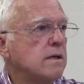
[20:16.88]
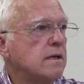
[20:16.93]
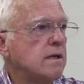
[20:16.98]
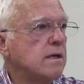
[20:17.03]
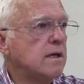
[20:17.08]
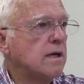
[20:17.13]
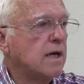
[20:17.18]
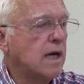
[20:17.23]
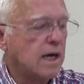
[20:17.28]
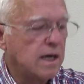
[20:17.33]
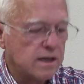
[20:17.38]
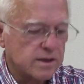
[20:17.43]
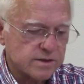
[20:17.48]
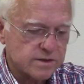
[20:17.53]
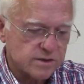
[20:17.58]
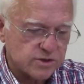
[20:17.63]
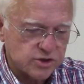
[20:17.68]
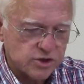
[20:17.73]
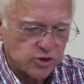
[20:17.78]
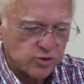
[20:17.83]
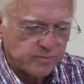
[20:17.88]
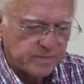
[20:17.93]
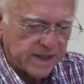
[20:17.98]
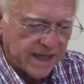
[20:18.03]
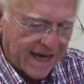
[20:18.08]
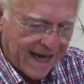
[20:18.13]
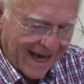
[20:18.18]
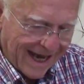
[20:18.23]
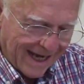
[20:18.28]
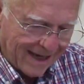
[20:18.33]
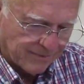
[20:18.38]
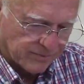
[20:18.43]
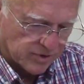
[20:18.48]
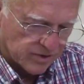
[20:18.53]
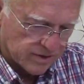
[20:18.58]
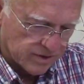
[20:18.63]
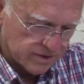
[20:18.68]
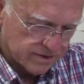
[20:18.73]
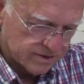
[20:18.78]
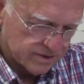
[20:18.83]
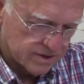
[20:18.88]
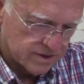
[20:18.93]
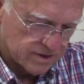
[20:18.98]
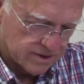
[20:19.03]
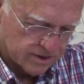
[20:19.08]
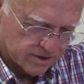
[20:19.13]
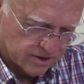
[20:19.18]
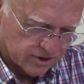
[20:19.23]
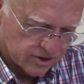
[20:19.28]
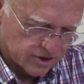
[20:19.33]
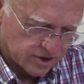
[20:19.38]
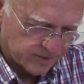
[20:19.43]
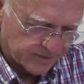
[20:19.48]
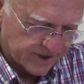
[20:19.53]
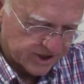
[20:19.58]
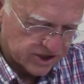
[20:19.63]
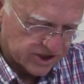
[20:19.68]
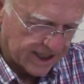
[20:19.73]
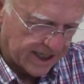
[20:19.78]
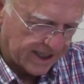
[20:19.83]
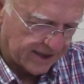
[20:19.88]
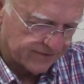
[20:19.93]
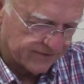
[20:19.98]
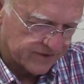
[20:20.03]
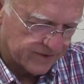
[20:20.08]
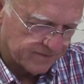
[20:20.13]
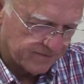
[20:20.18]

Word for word: uh, to be able to be saved.